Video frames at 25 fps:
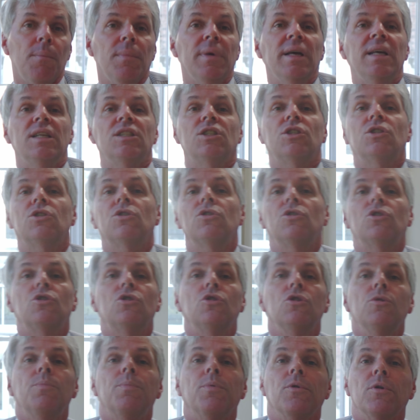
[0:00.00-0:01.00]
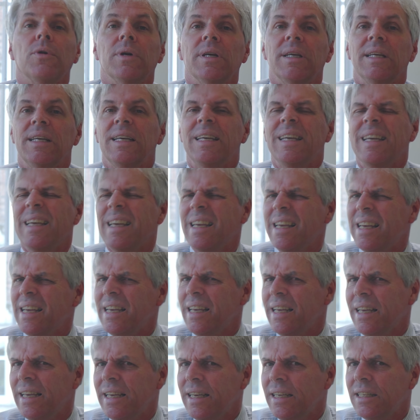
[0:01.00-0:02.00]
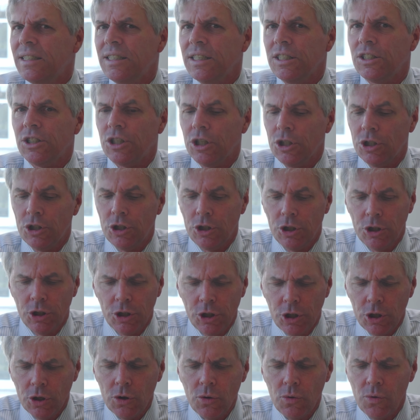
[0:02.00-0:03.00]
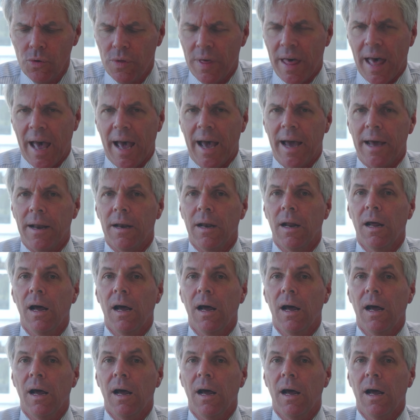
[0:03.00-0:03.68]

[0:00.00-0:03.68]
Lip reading: It's super easy to do that.